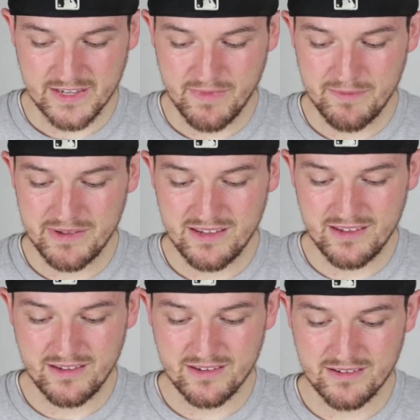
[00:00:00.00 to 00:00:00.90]

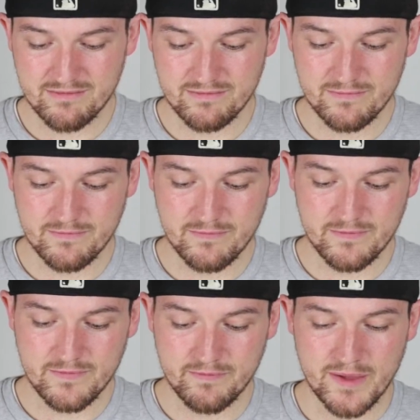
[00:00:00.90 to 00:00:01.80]
maybe
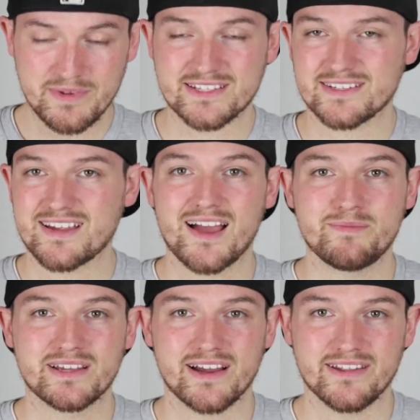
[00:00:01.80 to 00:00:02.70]
it's a
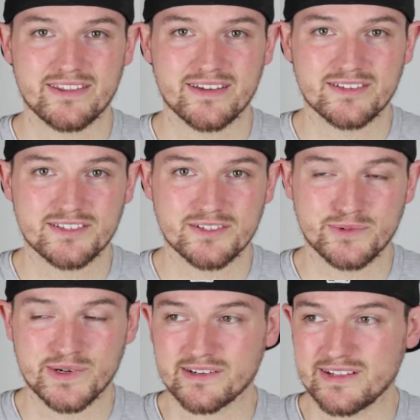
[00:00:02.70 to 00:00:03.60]
timed kind of thing. So
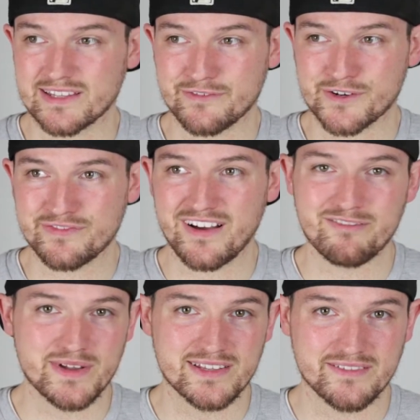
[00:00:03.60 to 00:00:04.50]
where like the first
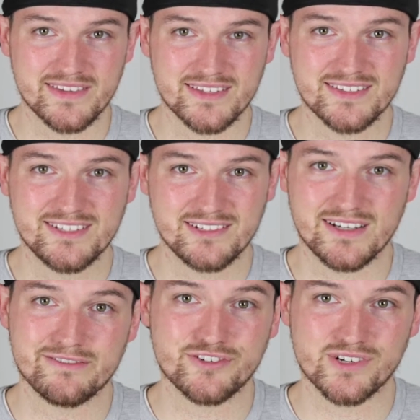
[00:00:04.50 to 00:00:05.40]
5 minutes of this still
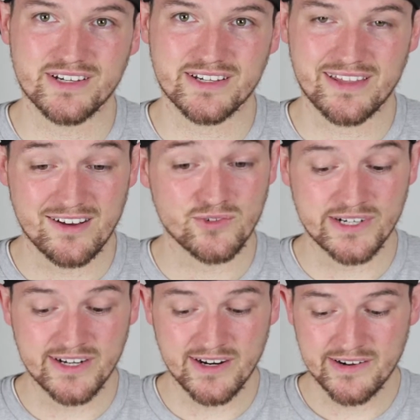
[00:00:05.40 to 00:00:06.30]
life drawing, they have
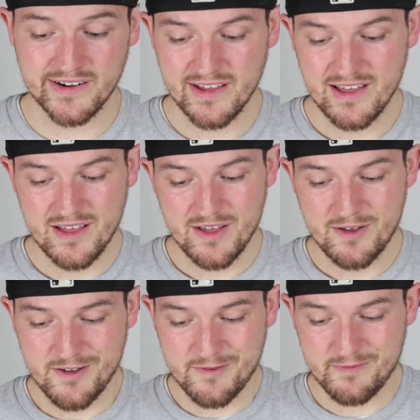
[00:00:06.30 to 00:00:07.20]
one card,
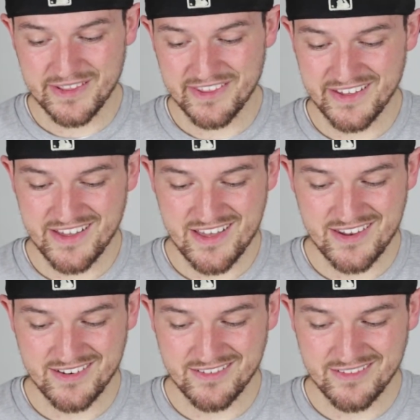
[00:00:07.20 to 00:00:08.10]
but
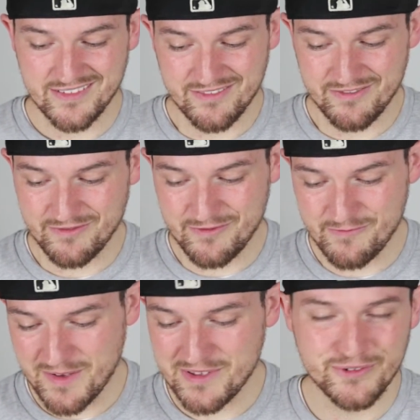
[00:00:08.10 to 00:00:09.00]
then
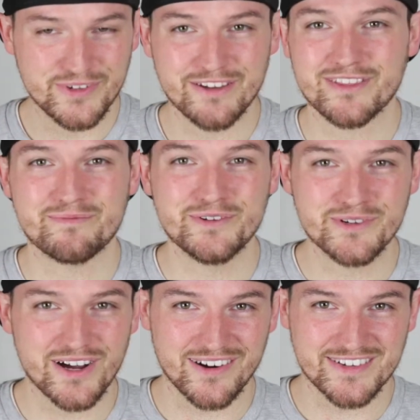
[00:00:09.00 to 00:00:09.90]
maybe you give them new
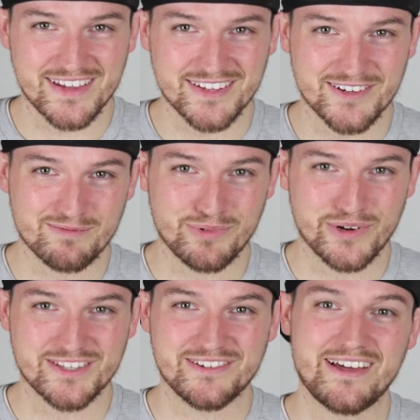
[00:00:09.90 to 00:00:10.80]
cards at a certain
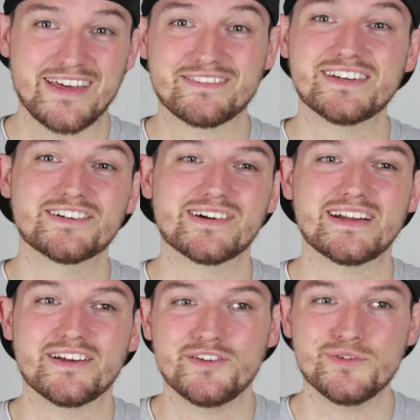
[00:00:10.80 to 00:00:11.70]
point. So now they have to
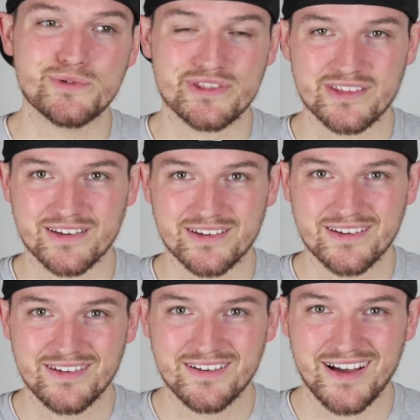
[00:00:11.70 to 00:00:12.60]
integrate a new thing
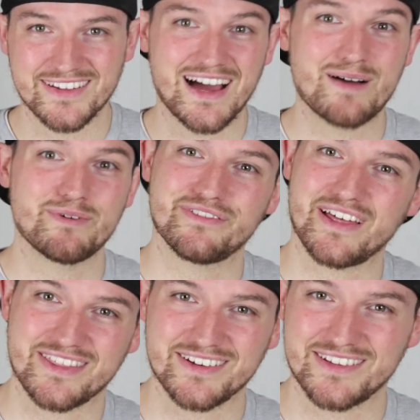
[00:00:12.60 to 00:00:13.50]
on top of
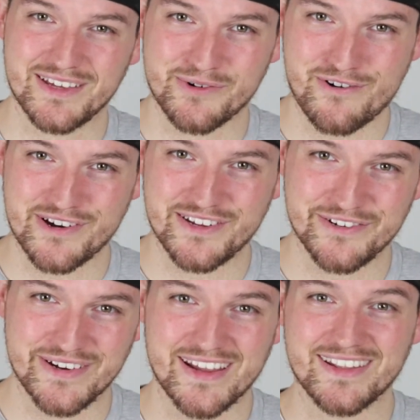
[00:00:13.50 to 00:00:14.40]
that thing that they were already
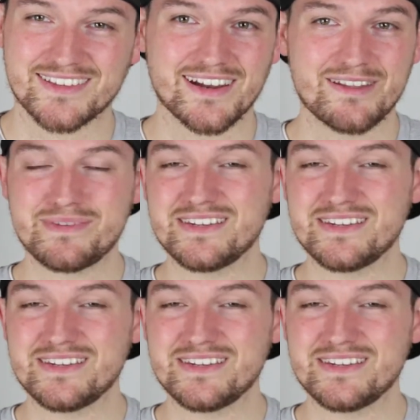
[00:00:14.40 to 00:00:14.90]
doing. And it's going to be